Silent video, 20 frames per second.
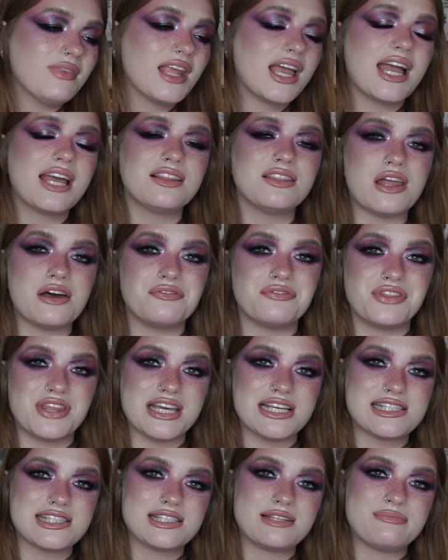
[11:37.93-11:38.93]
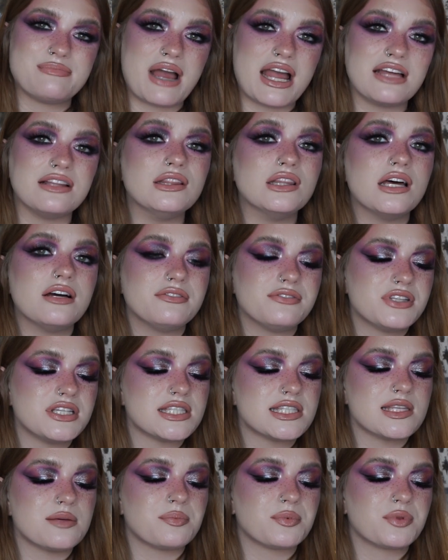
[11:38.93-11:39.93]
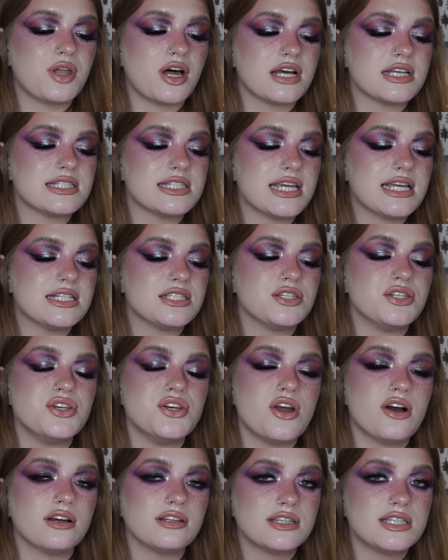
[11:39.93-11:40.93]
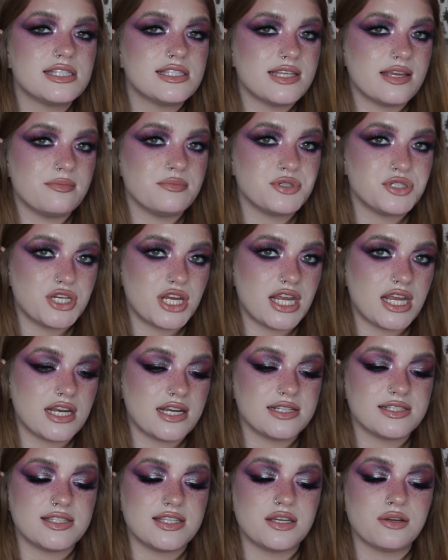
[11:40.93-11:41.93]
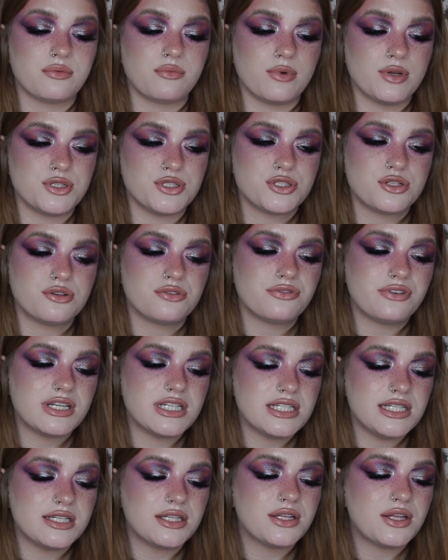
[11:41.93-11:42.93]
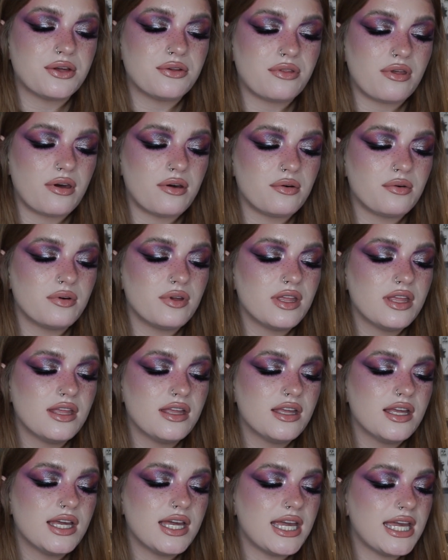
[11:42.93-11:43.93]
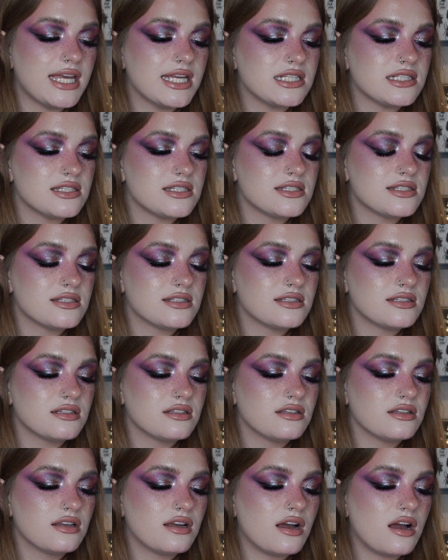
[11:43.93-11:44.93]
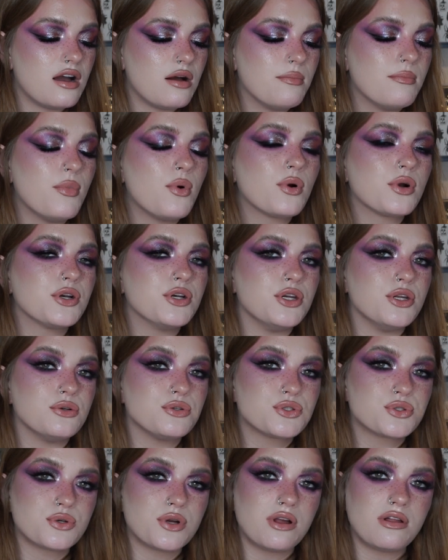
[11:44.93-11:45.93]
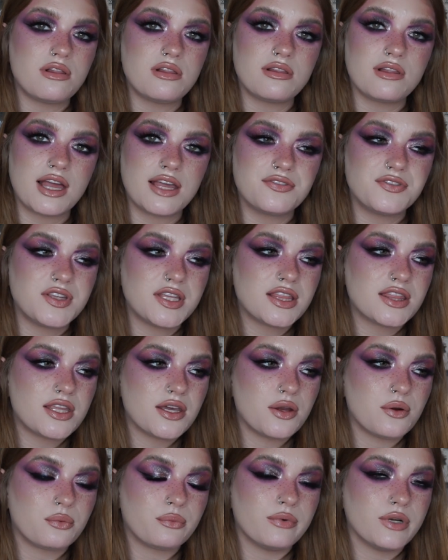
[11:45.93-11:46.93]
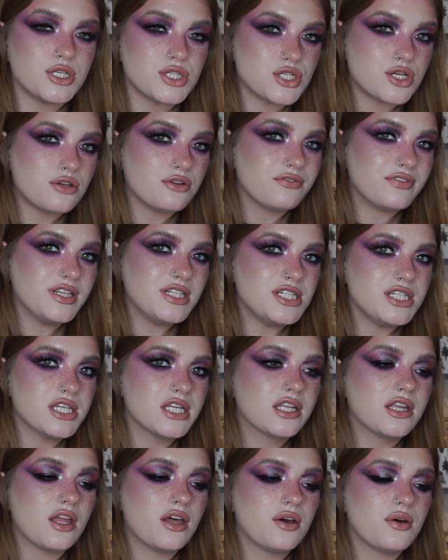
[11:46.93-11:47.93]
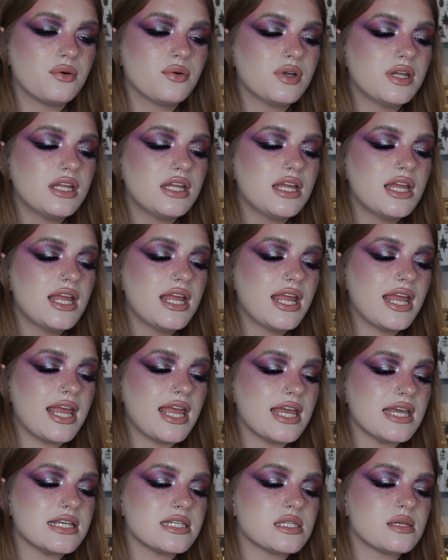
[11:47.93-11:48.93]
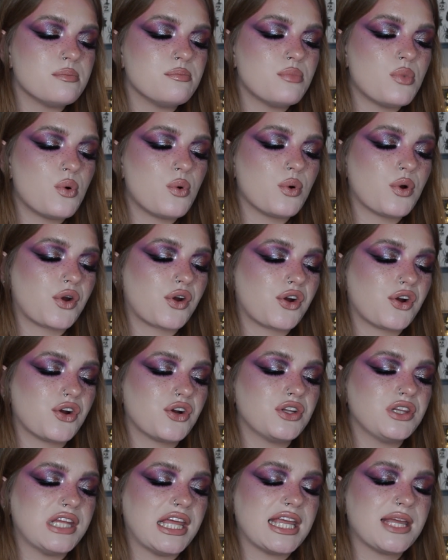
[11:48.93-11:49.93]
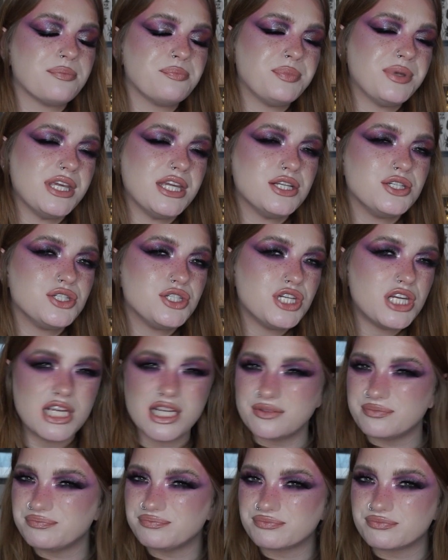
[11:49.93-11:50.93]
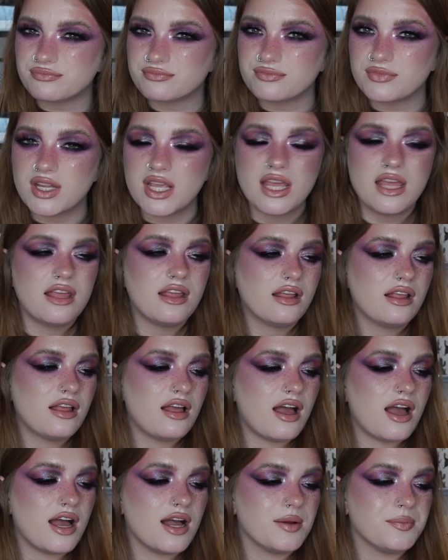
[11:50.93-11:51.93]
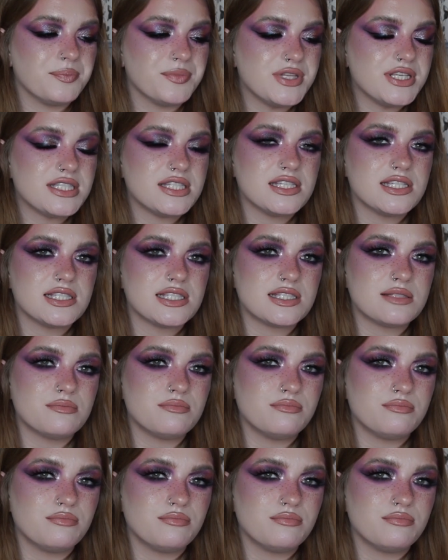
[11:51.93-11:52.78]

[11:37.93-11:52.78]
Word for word: I love this. I love this lip gloss. It's not the same shade as the original Fenty Glow though. It's more neutral. I feel like the original Fenty Glow is more like peachy. Um, this is